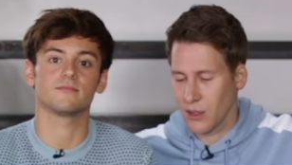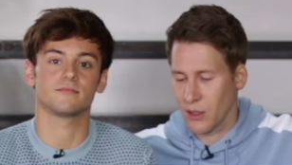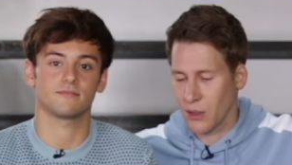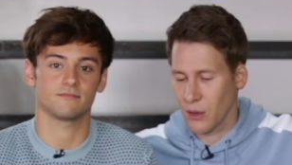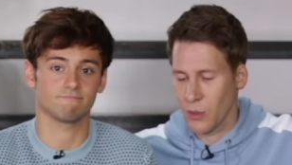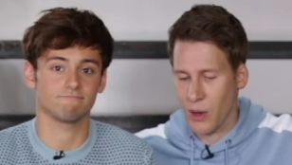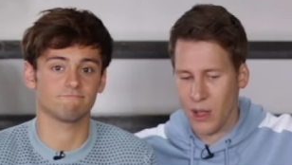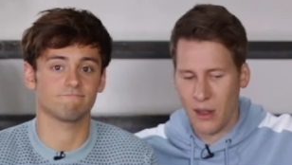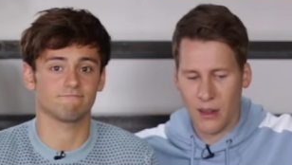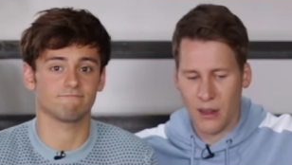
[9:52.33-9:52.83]
Speaker 1: you
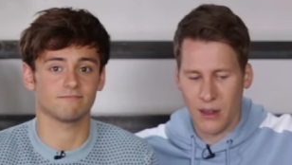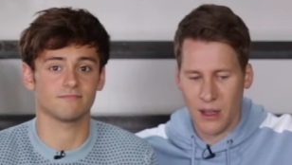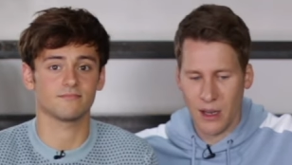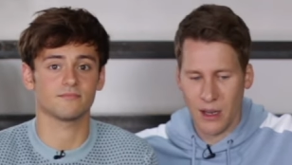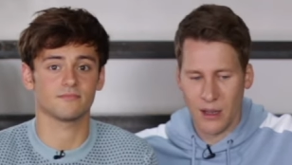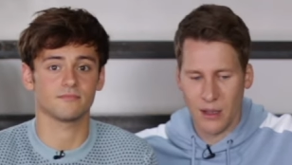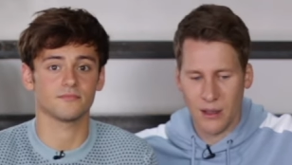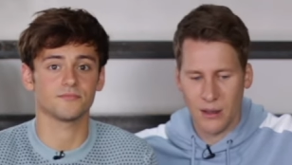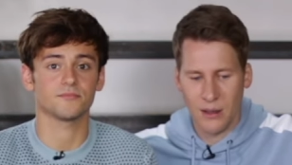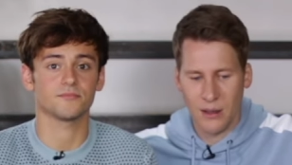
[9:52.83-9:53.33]
know, whether
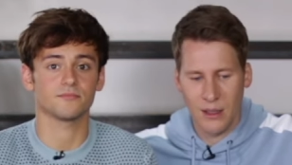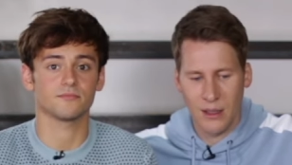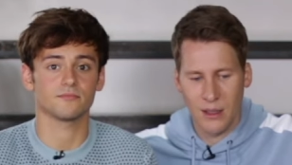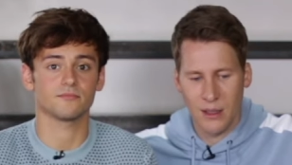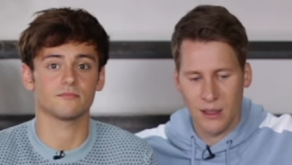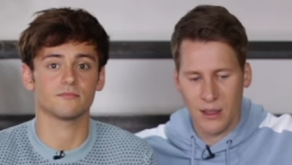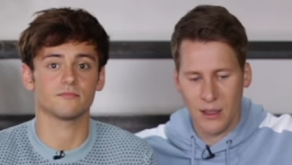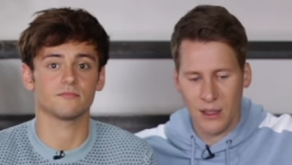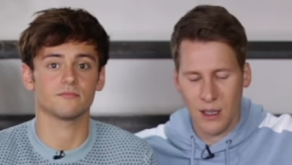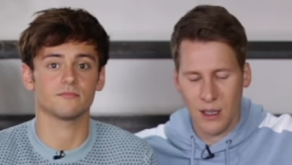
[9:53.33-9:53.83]
they're
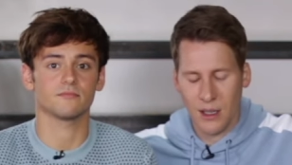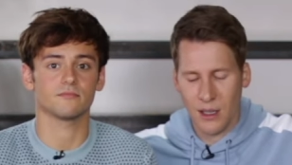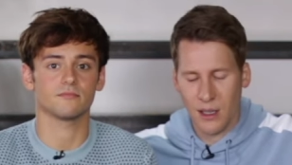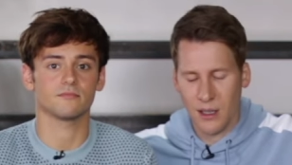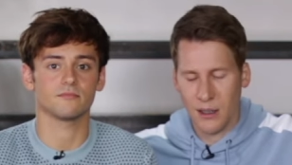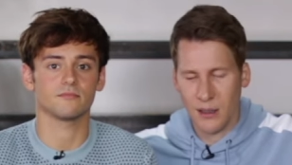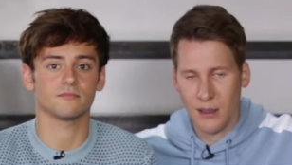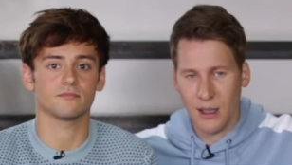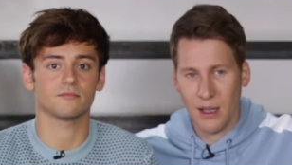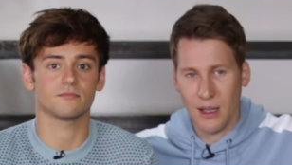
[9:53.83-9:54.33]

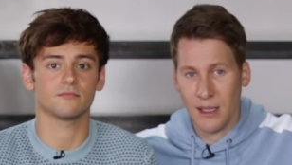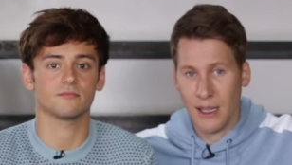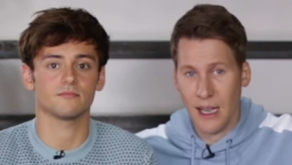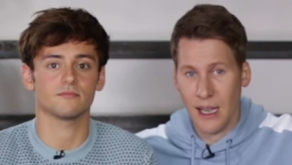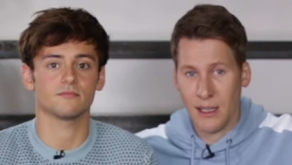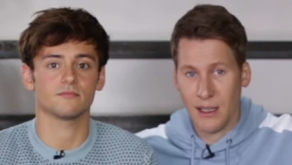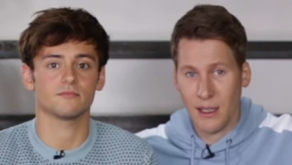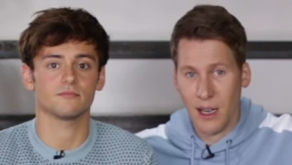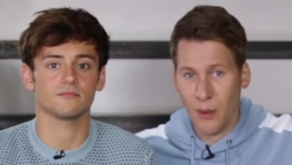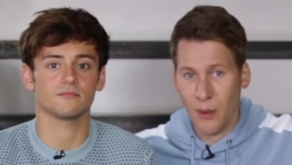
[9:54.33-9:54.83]
uh, a
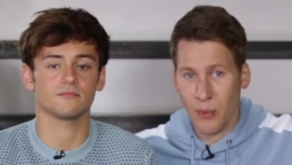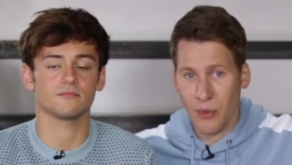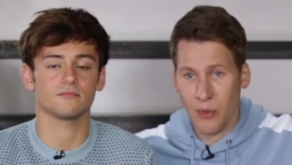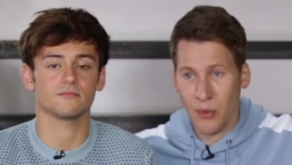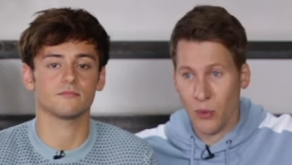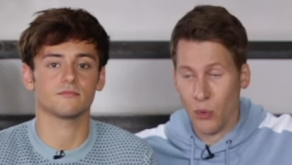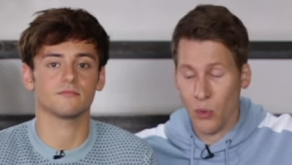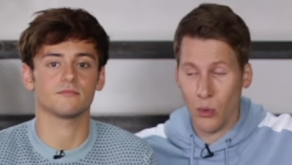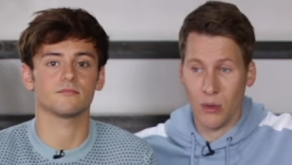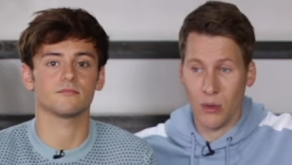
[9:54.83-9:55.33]
gay
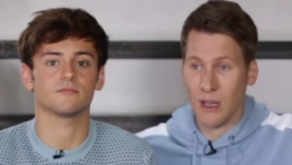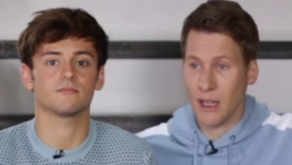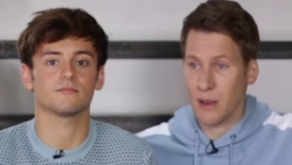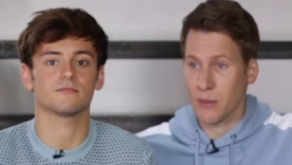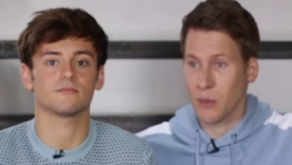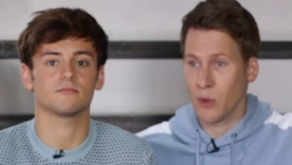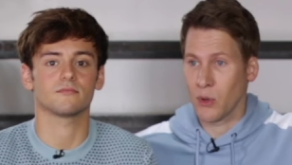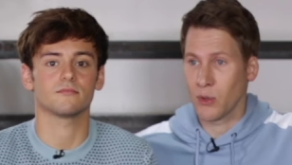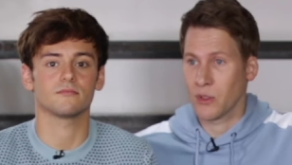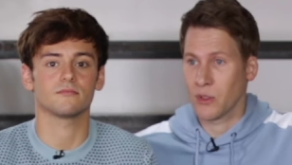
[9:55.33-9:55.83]
couple, or
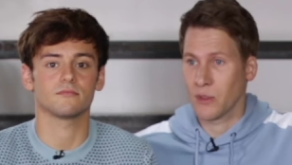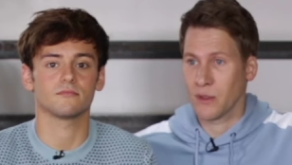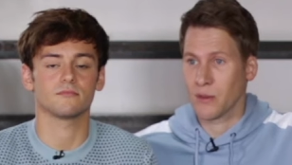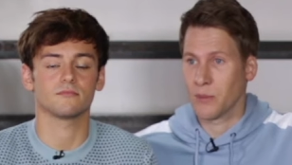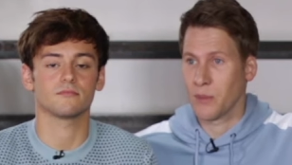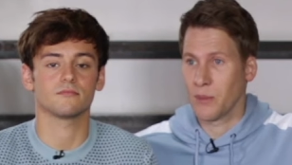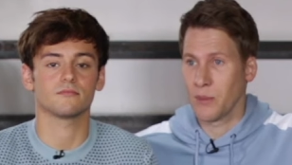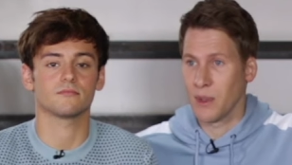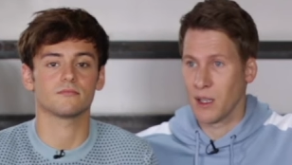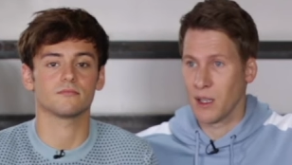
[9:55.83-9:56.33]
like
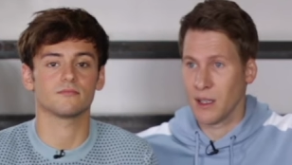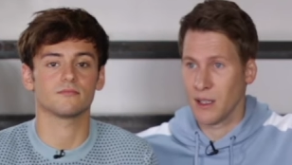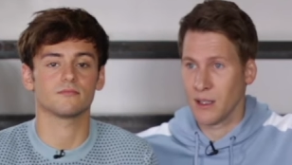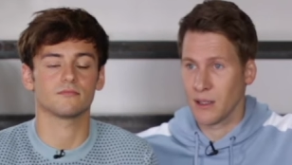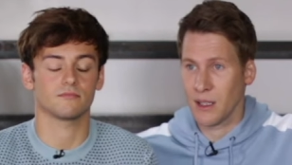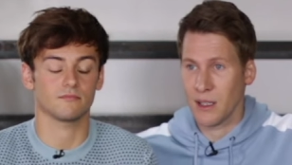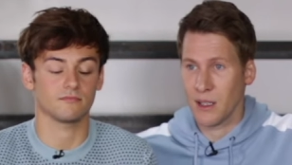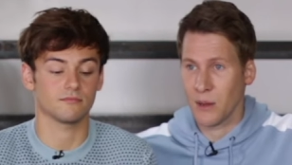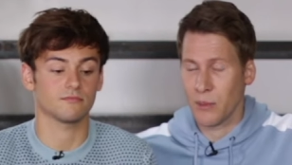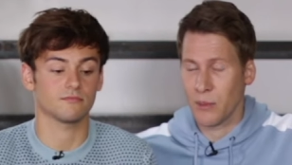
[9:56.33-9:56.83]
most uh,
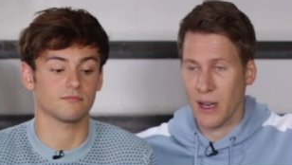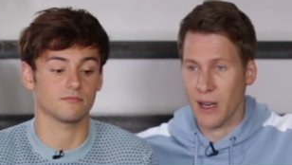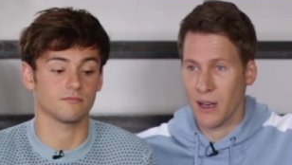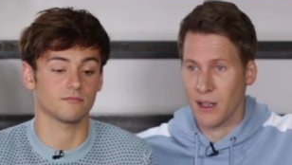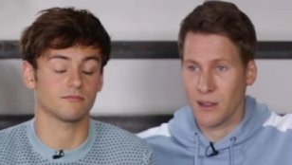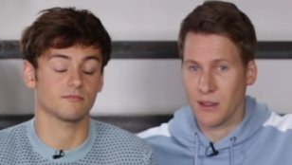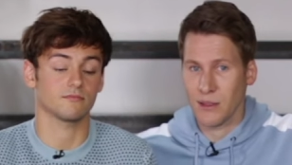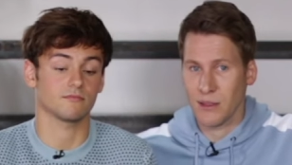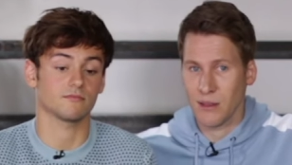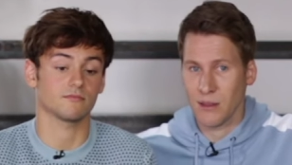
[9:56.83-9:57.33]
intended
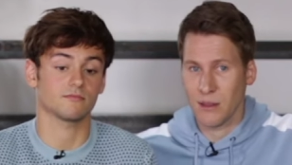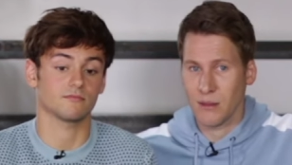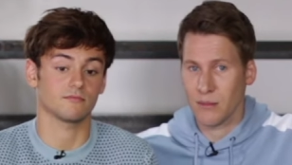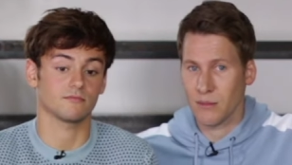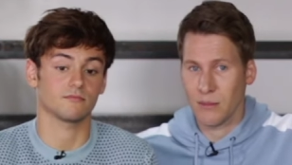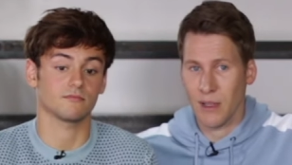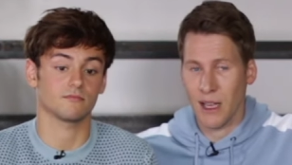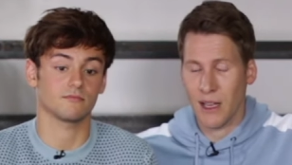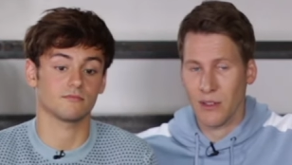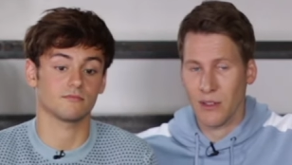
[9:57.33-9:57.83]
parents
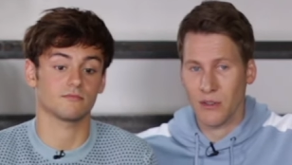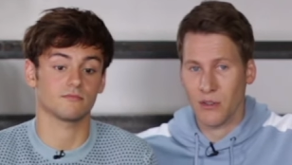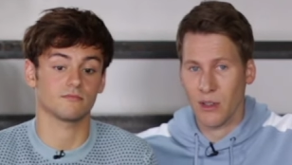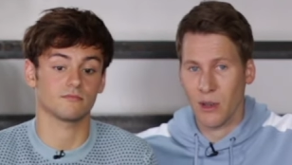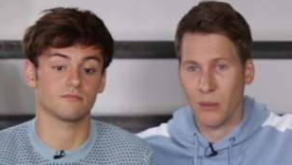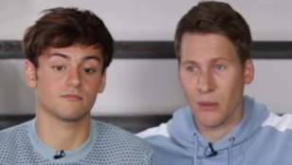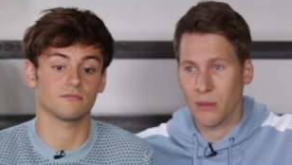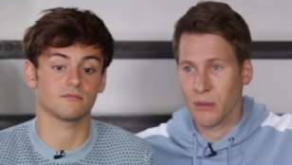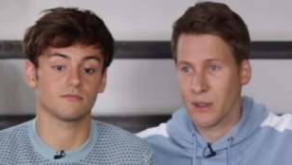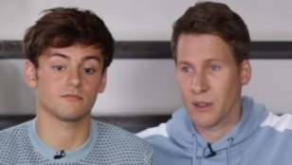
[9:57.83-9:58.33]
are having
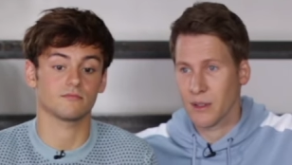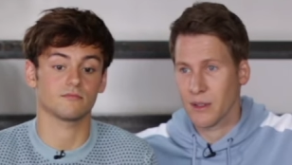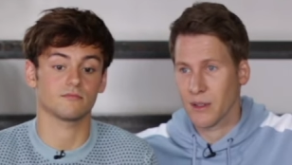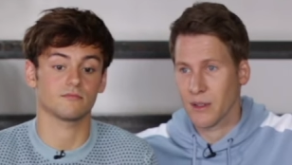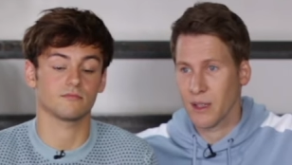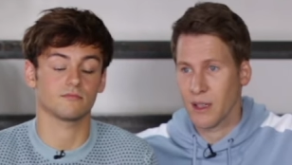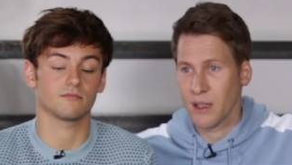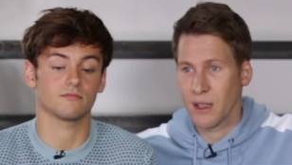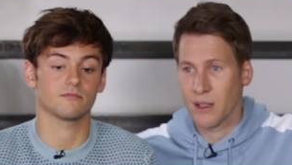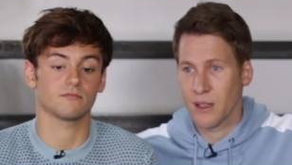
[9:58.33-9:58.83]
trouble
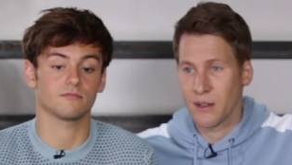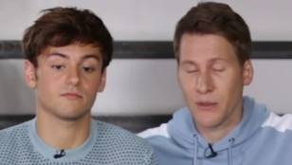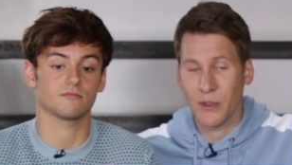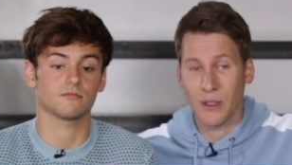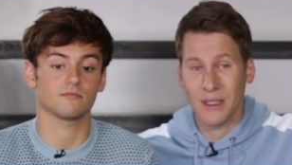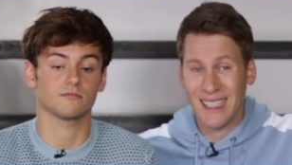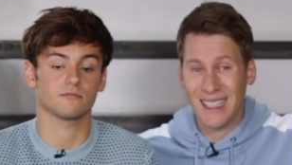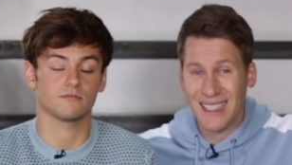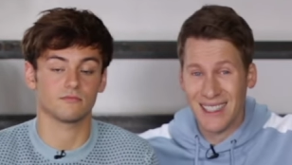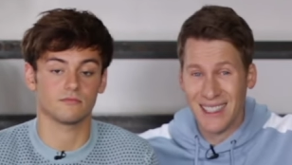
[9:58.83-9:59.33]
with uh,
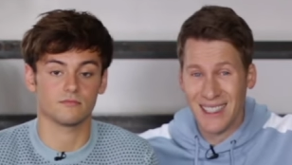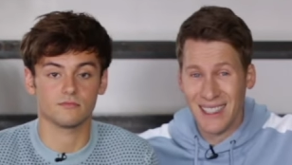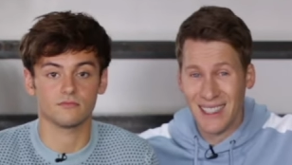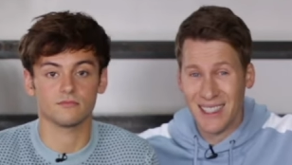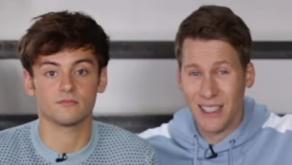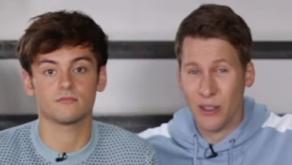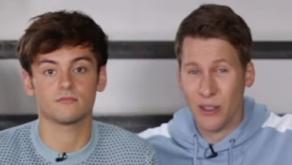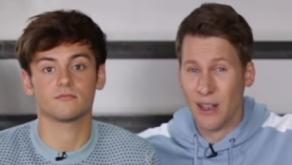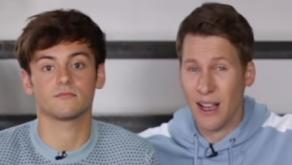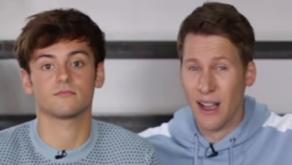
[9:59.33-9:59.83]

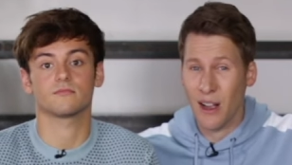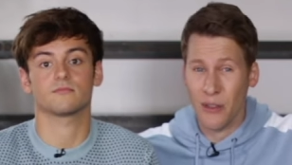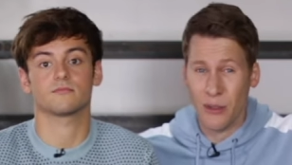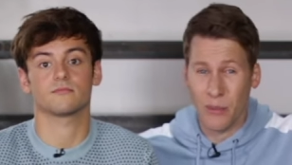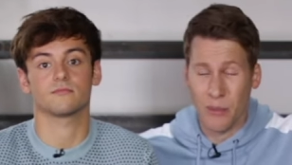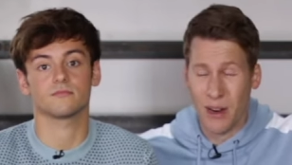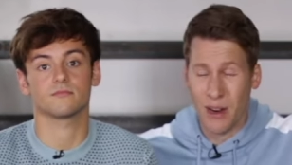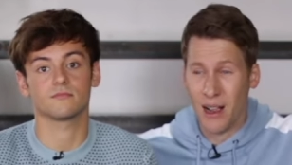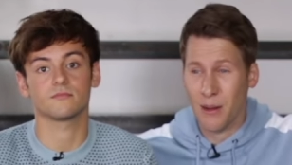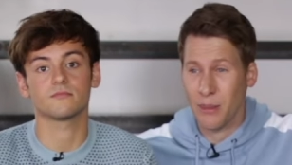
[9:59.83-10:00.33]
fertility or health